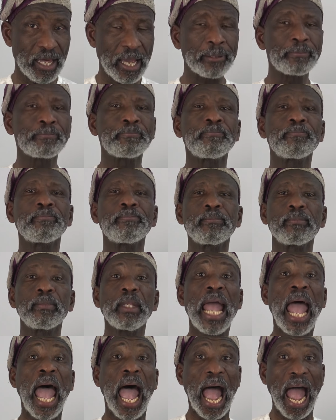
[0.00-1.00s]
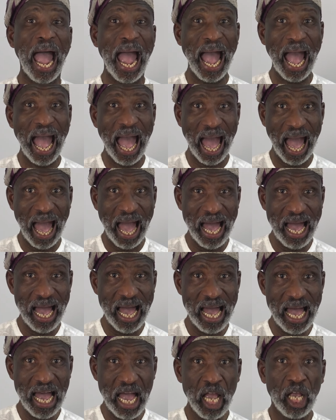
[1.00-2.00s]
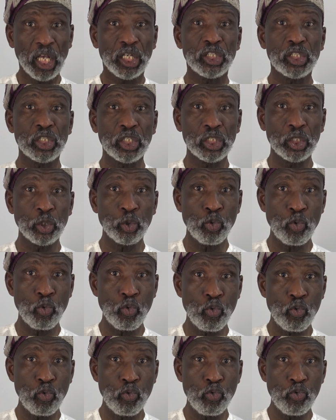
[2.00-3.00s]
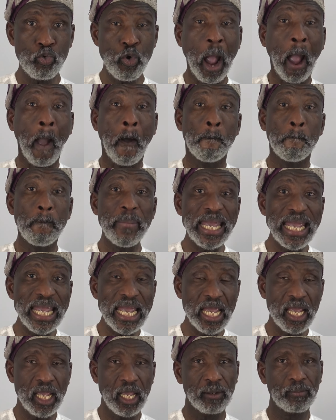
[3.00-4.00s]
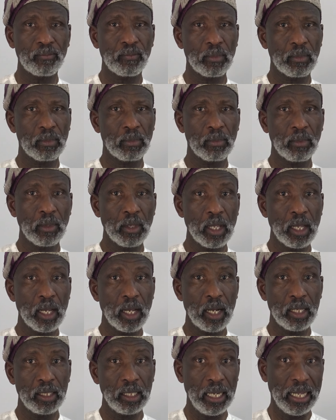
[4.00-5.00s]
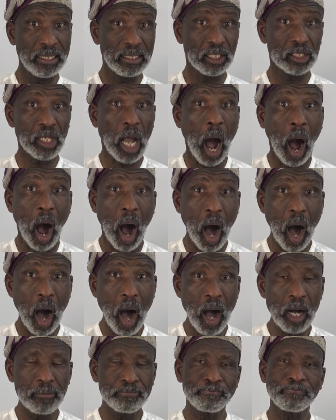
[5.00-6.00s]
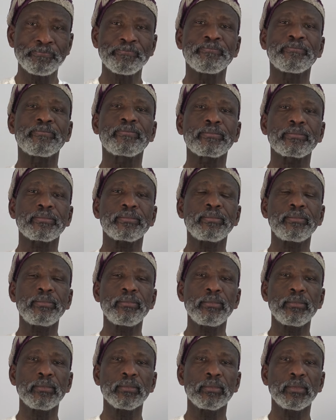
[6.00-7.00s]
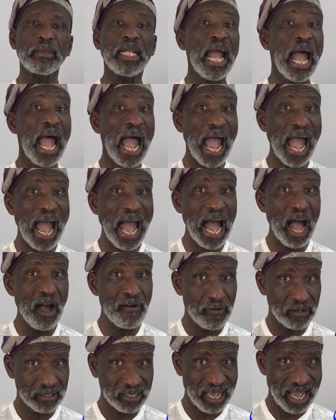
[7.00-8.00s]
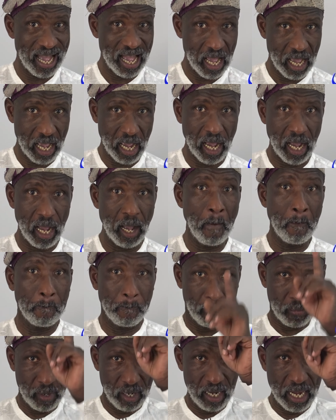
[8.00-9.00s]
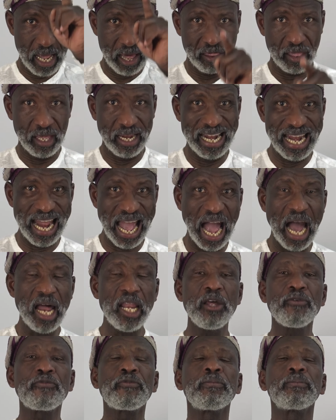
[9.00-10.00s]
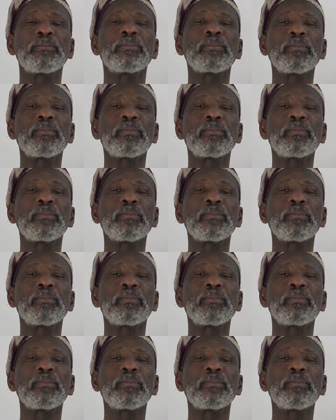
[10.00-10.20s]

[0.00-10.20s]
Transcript: they? ha, su, bi. And the letters are ha, fatiha, ha, lengthening alif,